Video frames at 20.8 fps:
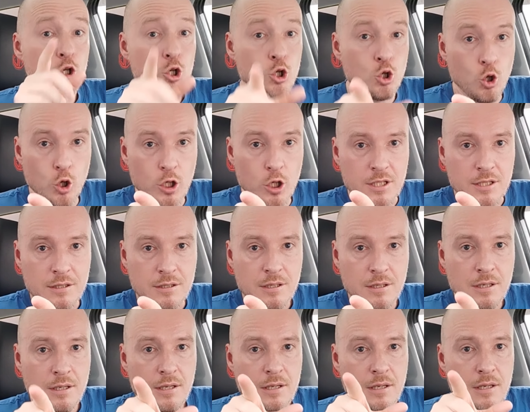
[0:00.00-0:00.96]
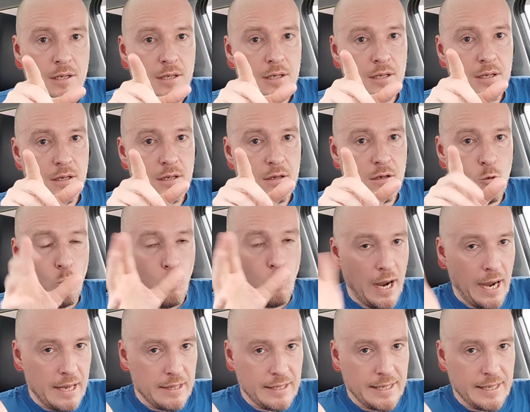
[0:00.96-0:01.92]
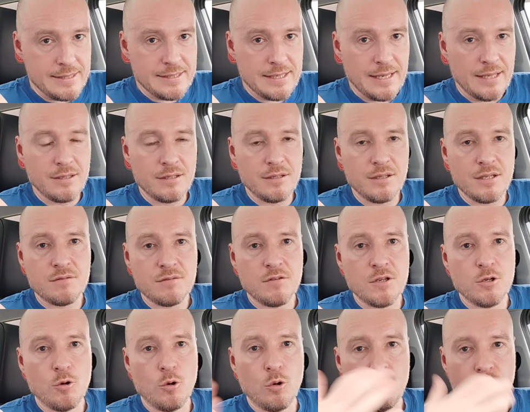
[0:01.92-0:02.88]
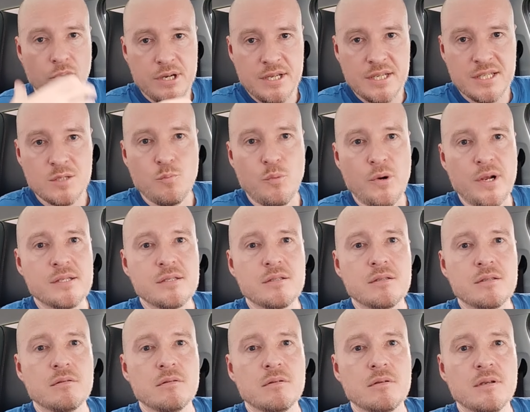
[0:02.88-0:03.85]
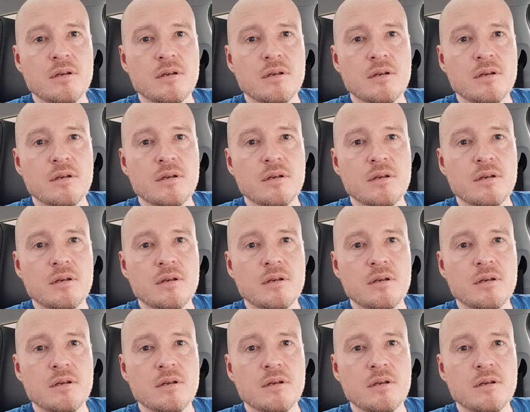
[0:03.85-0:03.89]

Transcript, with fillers: Good. While I said in this video, already expressed